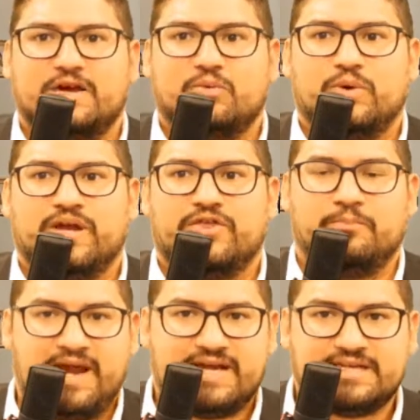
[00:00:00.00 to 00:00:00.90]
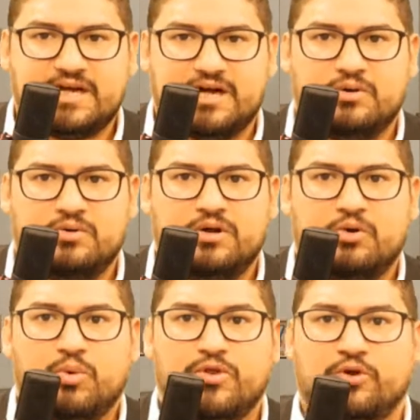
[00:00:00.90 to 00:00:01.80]
with Mexico,
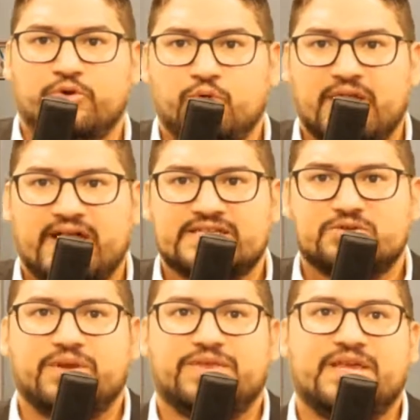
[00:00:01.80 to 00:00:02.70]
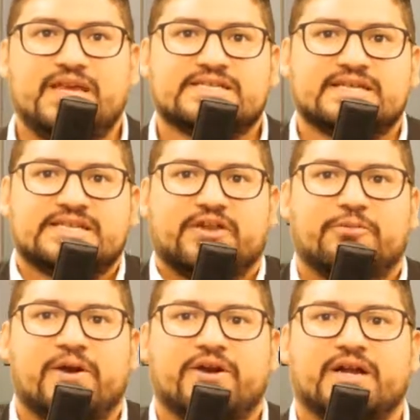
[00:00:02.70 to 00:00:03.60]
with Honduras, with these South
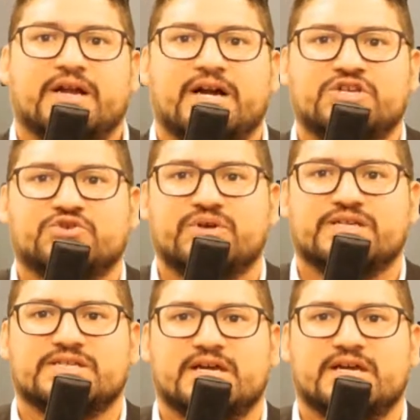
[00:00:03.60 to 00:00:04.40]
American countries,